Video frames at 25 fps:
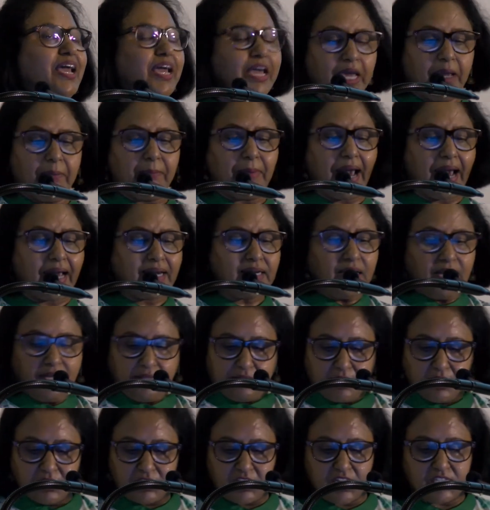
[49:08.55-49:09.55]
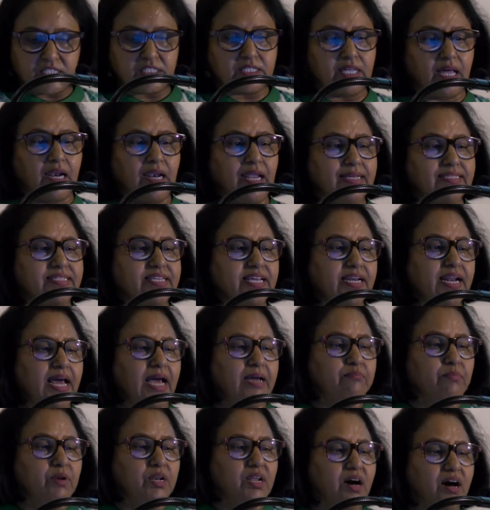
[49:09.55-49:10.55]
Amen. This is the lesson
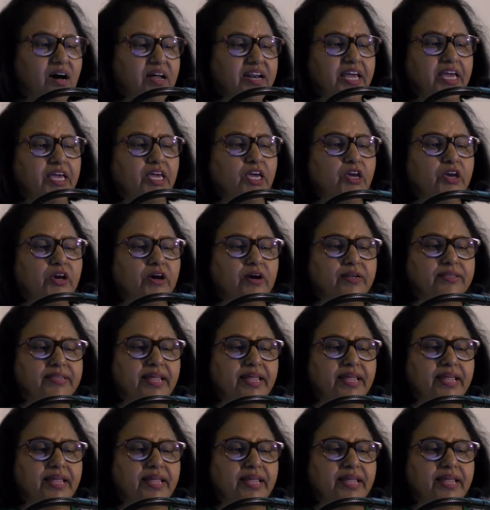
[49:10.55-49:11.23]
I'm learning here.